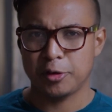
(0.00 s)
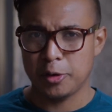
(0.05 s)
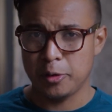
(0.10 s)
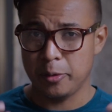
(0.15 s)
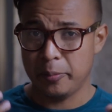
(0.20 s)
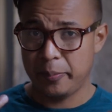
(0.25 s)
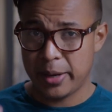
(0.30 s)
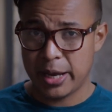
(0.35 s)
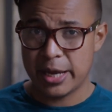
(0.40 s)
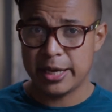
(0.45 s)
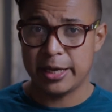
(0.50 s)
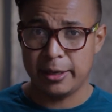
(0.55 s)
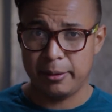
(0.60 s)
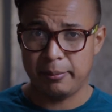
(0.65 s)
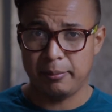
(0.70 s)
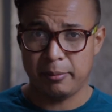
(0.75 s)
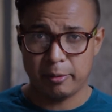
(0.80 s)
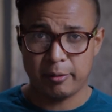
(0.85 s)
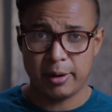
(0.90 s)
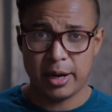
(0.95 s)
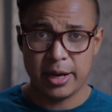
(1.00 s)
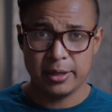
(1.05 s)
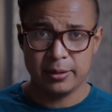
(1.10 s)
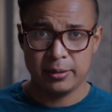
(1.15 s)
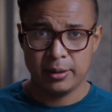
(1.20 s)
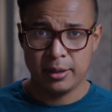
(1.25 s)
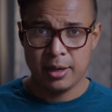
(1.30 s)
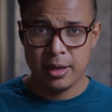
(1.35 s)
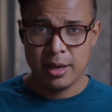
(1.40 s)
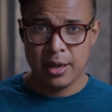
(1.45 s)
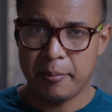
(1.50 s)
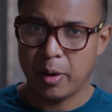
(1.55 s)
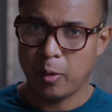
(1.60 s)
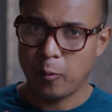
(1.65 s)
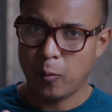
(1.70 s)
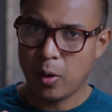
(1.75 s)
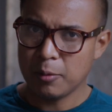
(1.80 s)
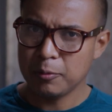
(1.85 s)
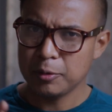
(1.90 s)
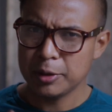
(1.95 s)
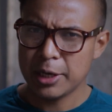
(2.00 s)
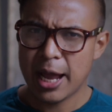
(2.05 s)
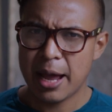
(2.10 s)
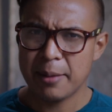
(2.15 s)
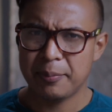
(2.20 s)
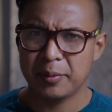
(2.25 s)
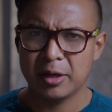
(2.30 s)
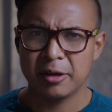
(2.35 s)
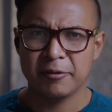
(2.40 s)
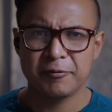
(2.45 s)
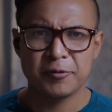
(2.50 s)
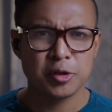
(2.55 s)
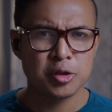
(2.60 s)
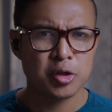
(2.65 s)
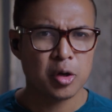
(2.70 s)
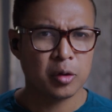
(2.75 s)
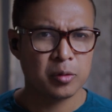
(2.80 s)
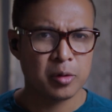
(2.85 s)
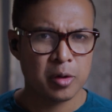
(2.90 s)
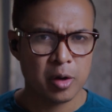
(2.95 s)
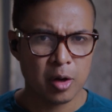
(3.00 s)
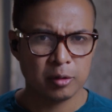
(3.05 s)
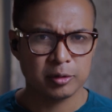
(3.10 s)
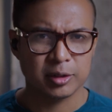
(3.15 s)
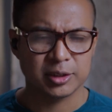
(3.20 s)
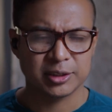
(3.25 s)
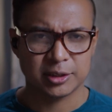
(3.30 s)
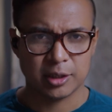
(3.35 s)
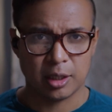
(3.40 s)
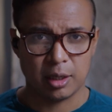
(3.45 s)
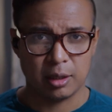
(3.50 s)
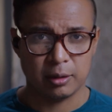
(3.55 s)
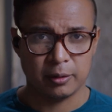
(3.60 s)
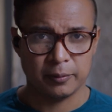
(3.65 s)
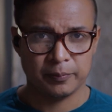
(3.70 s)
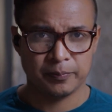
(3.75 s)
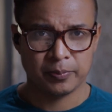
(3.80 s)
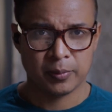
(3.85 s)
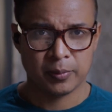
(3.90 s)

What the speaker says: you pay him, right? But what would happen if you don't know the seller?